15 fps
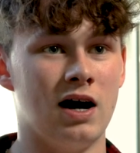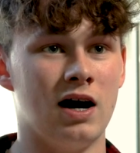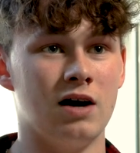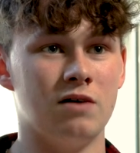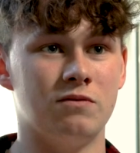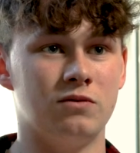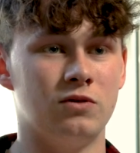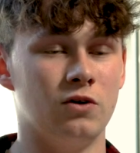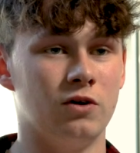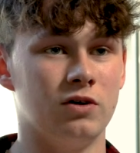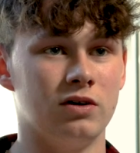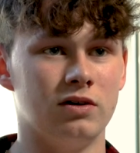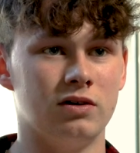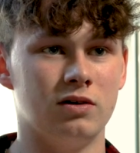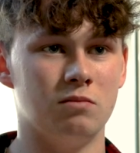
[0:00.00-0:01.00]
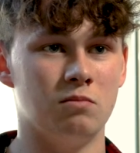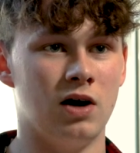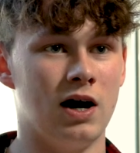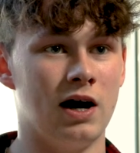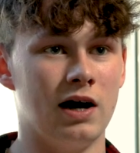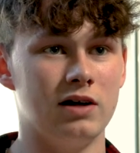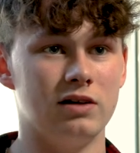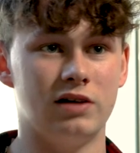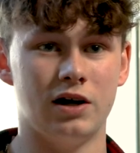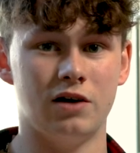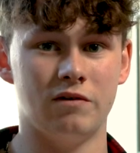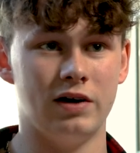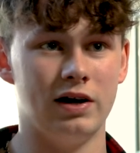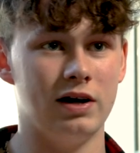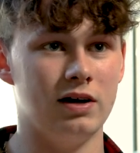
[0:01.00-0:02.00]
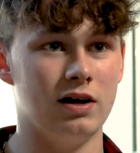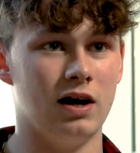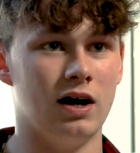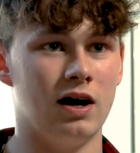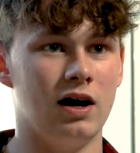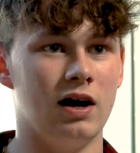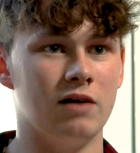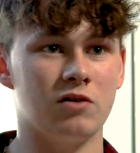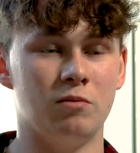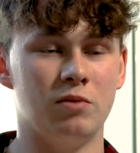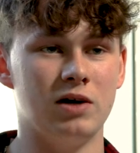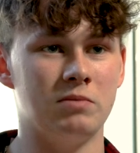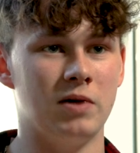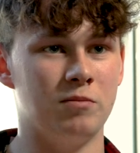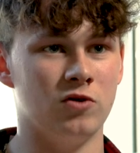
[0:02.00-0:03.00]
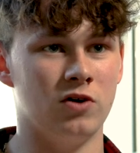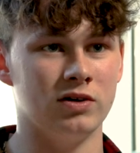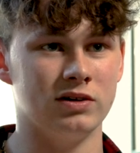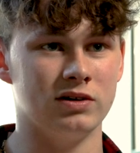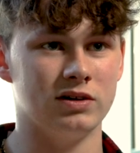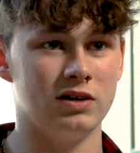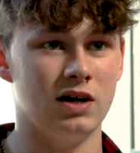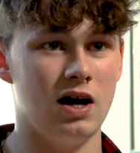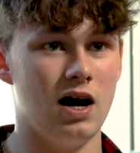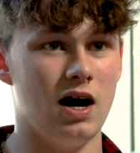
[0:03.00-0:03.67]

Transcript: I've done my DV, I've completed my bronze,